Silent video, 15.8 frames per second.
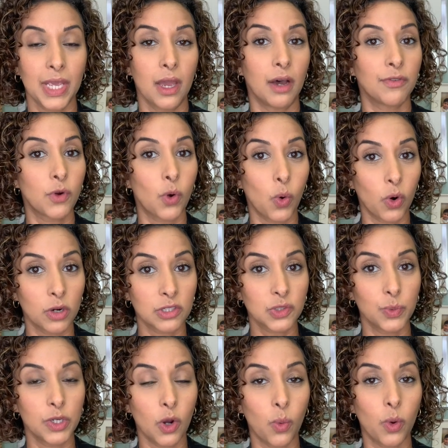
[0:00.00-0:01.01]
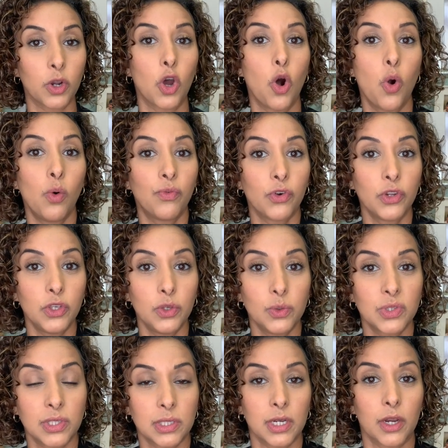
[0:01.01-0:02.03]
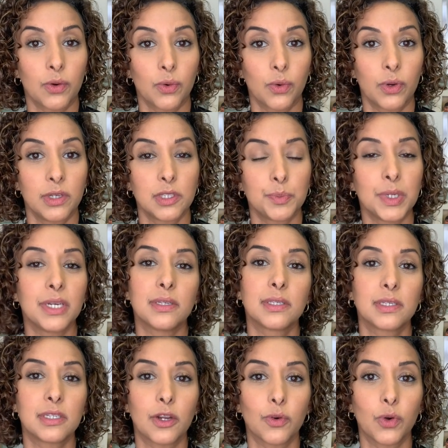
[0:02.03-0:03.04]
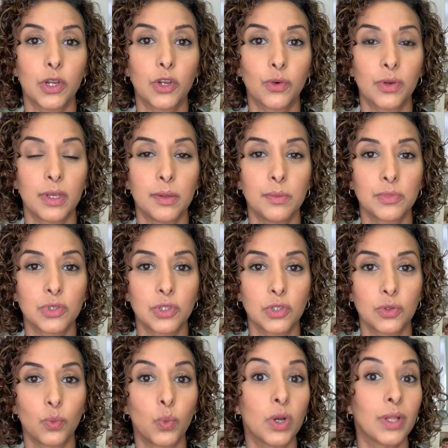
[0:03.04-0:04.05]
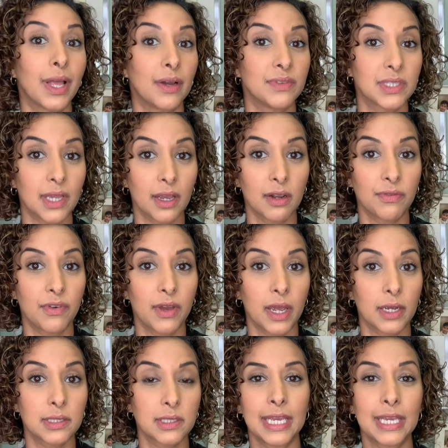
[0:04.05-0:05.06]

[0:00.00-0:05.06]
Of course, we don't want to overuse steroids because steroid creams will have side effects.